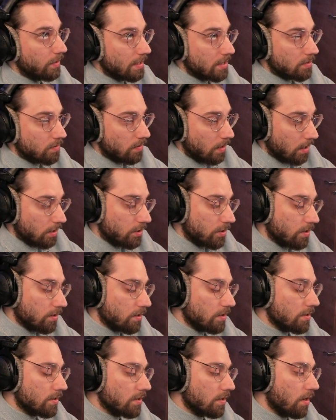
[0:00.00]
the
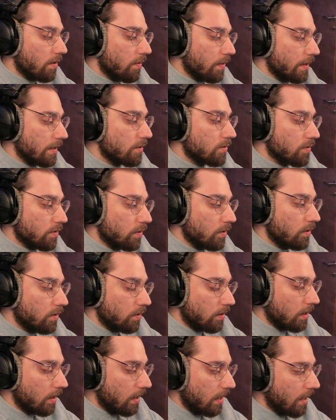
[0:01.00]
structure is going to
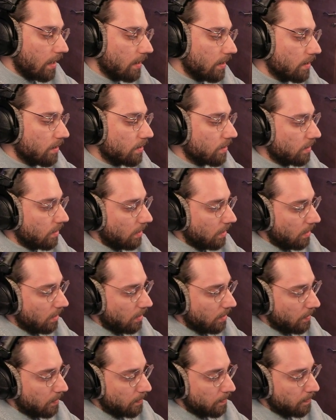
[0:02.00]
look like.
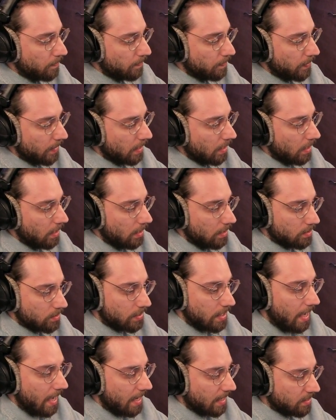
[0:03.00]

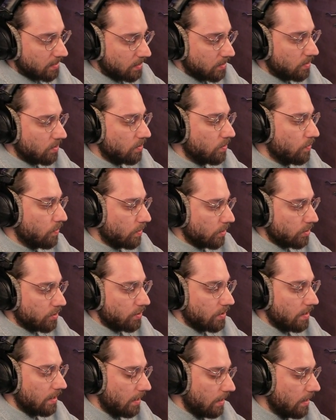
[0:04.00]
Here's access to what
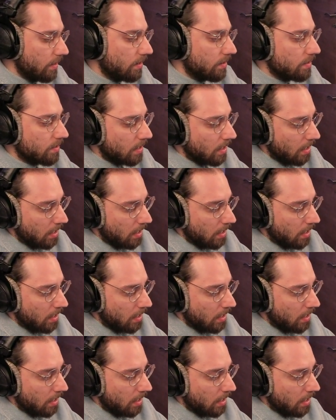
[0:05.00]
you need